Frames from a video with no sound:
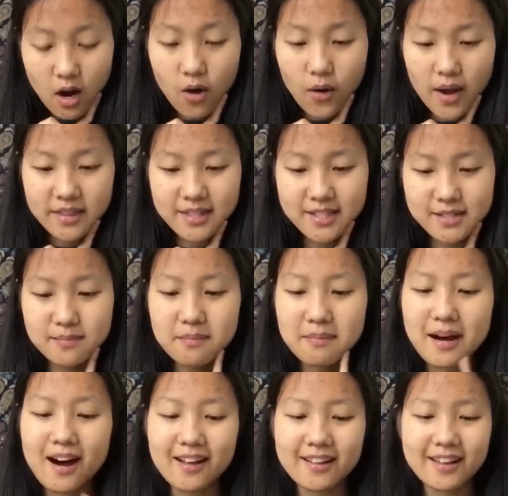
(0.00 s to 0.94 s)
Oh, and this is
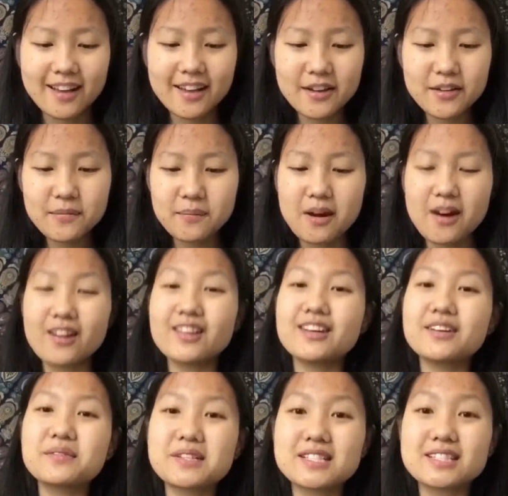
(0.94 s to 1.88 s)
Mala.
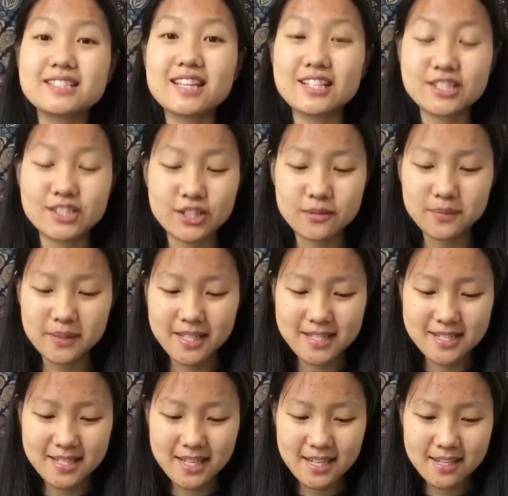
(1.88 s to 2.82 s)
Mala was such a good
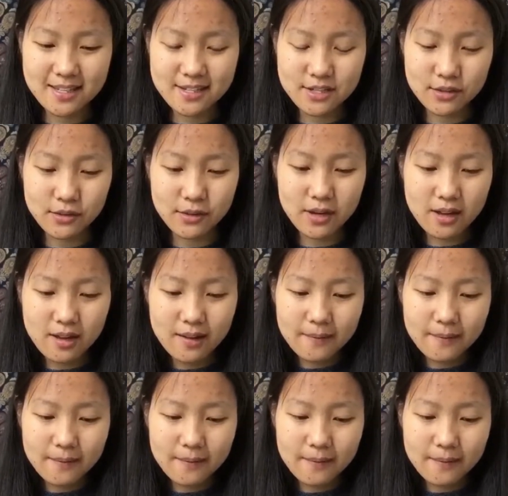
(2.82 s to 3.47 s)
place to eat too.